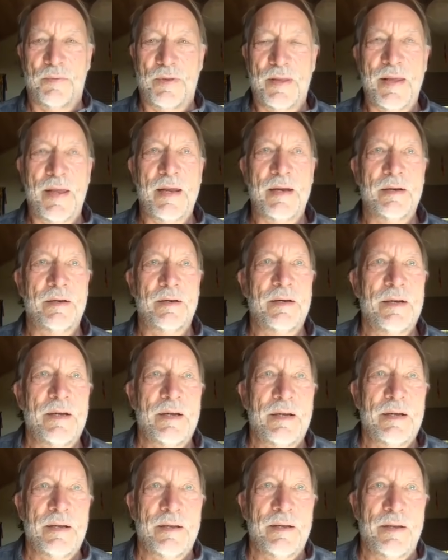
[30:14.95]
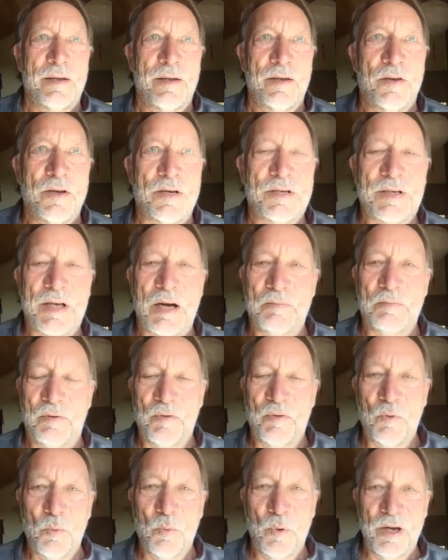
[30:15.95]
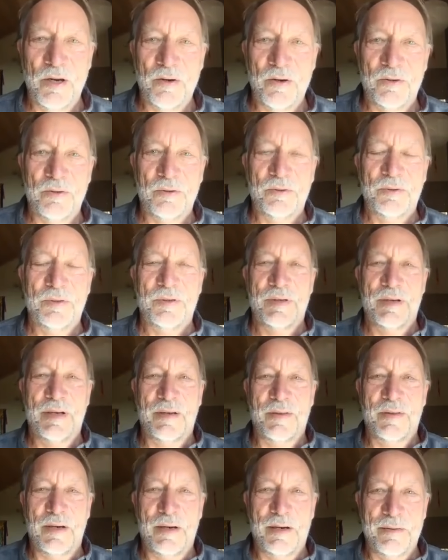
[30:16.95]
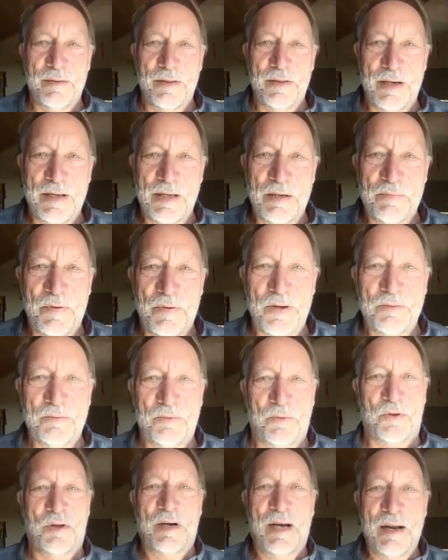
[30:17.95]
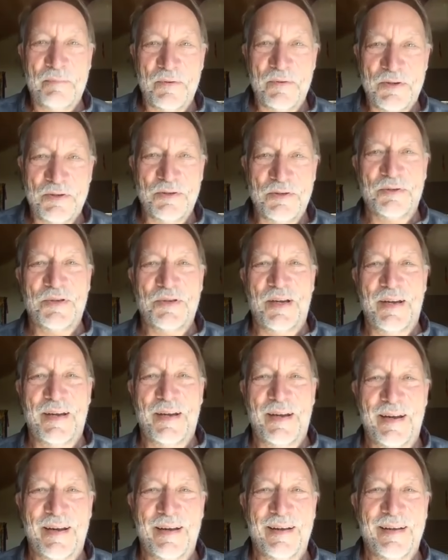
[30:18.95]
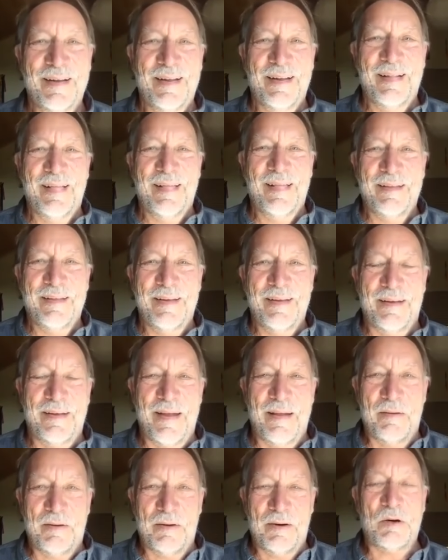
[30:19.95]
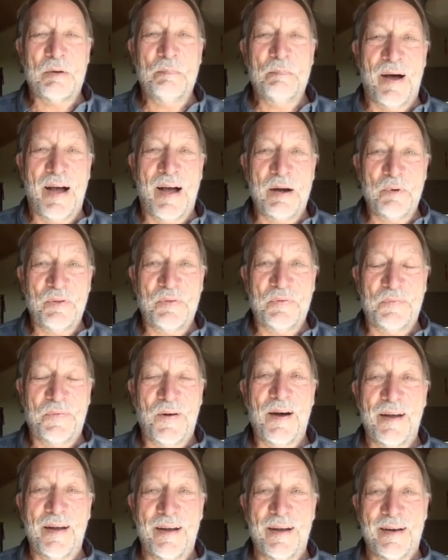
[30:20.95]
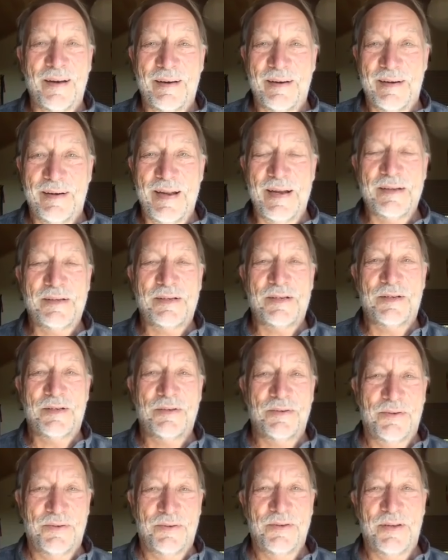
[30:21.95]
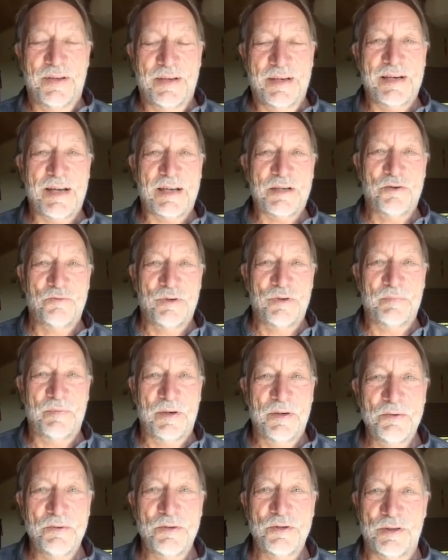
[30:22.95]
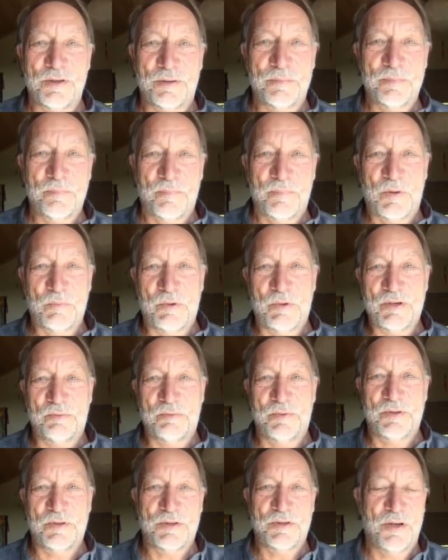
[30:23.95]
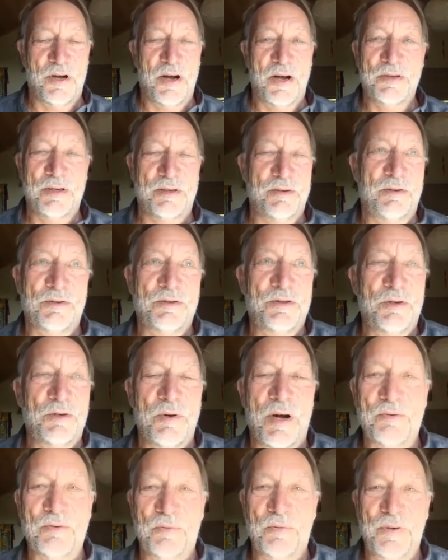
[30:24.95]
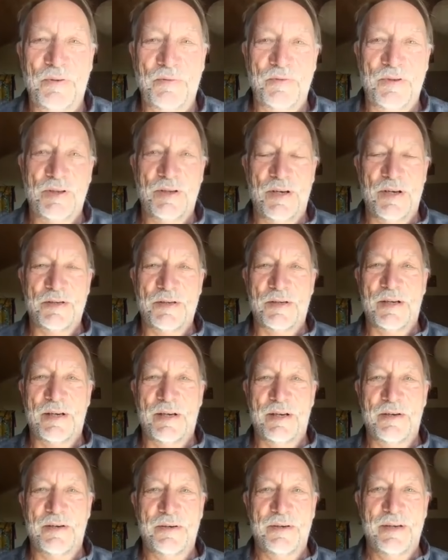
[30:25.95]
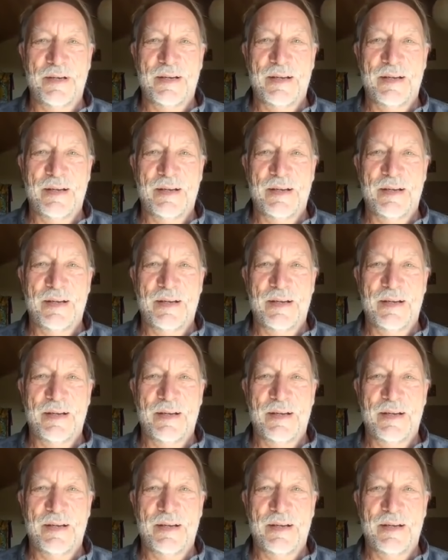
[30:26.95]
Then, the discovery of the wheel and the lever, or the lever, as you say here, combined with fire, led to the Industrial Revolution, which was started 250 years ago.